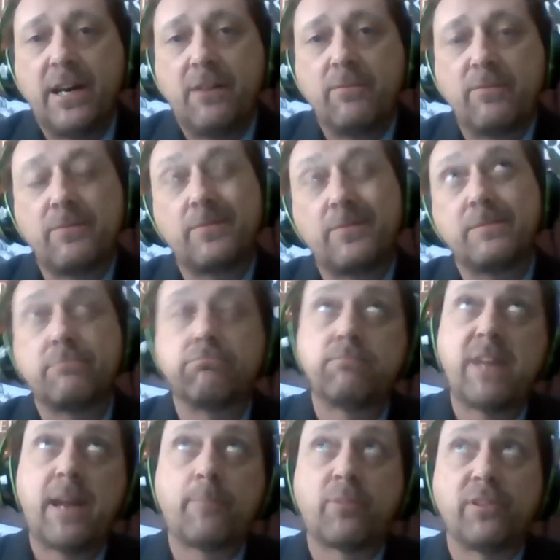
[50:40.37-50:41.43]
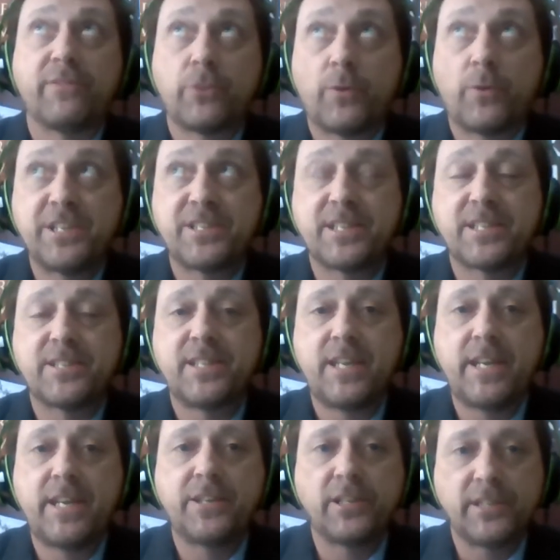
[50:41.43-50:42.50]
uh, April of
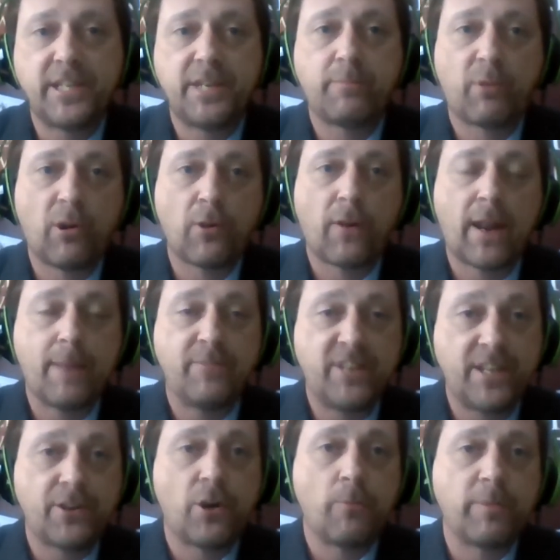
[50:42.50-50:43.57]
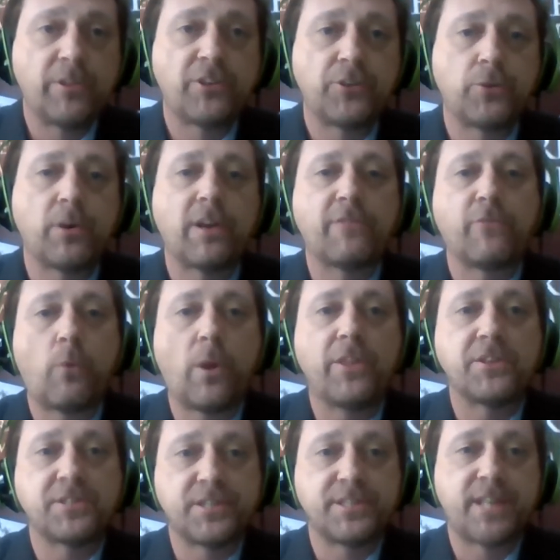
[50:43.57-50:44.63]
2016, the LEED program did open the door for
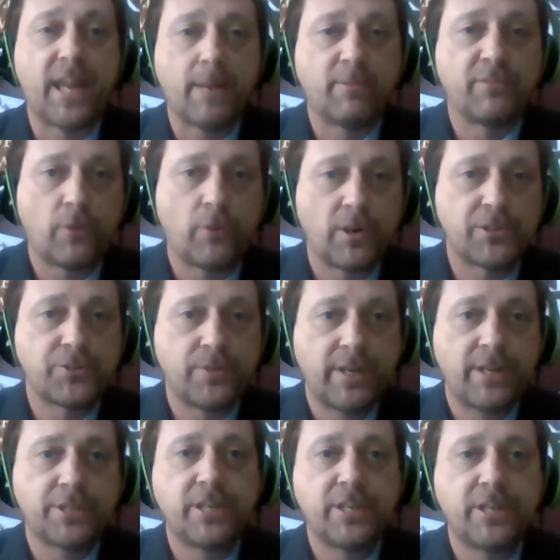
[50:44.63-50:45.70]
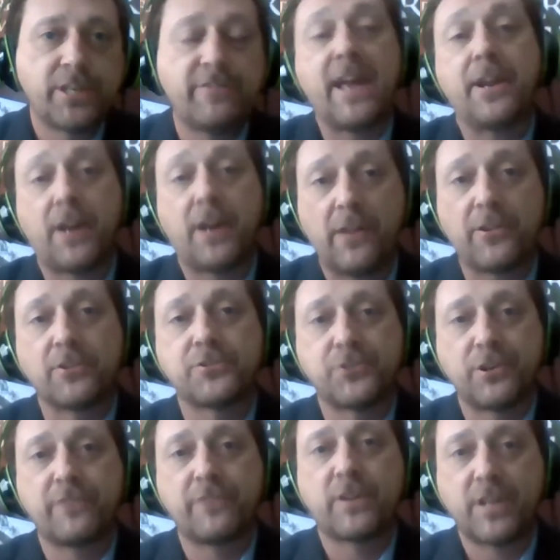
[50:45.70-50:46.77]
the Sustainable Forestry Initiative and other
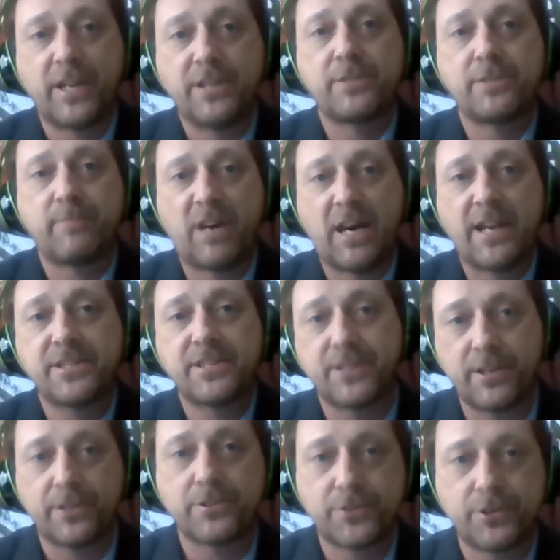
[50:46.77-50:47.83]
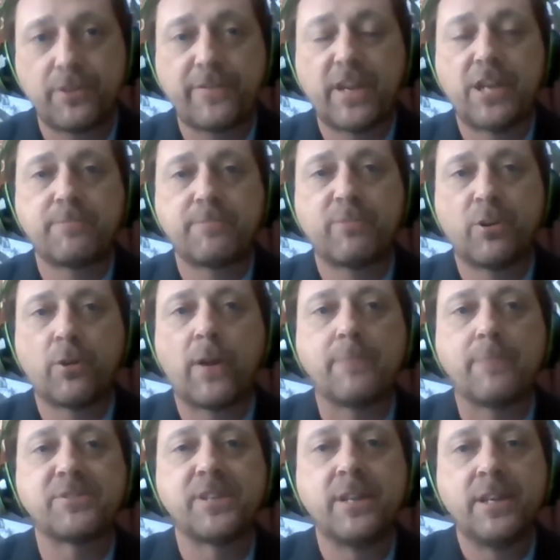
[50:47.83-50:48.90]
certification bodies and other certification
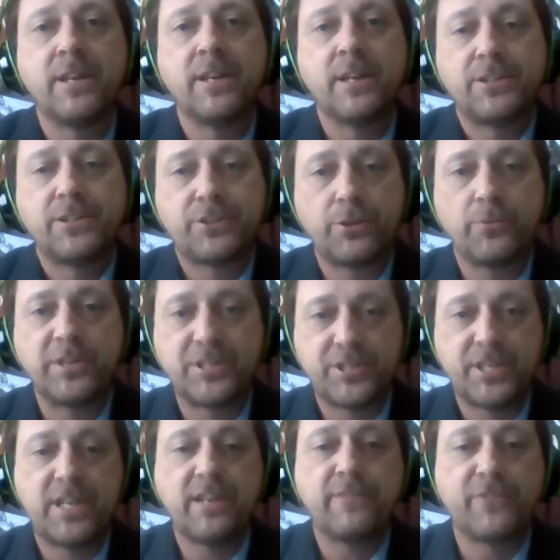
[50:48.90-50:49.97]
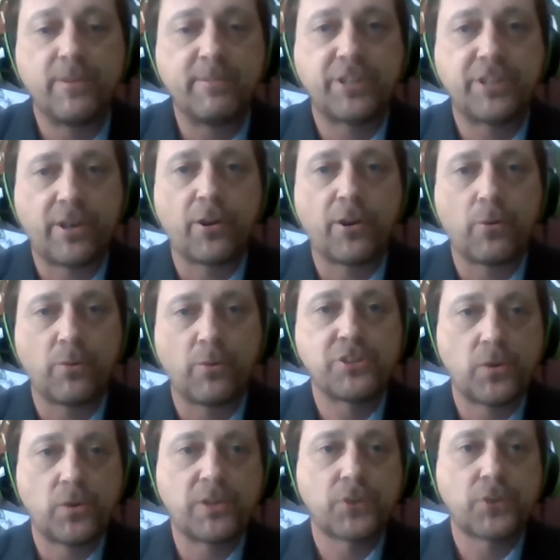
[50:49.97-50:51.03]
programs to receive the material
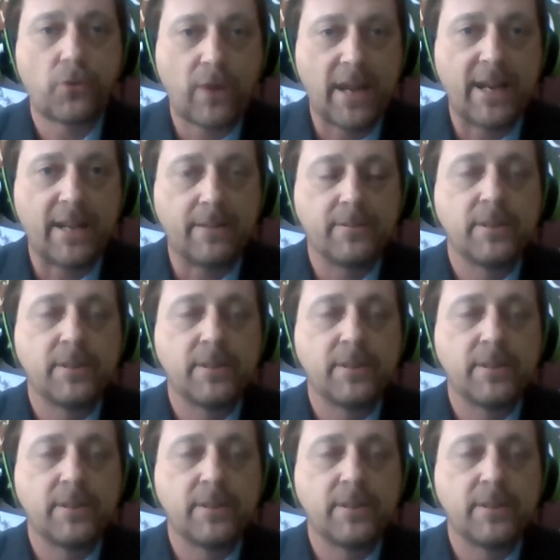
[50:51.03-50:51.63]
resource credit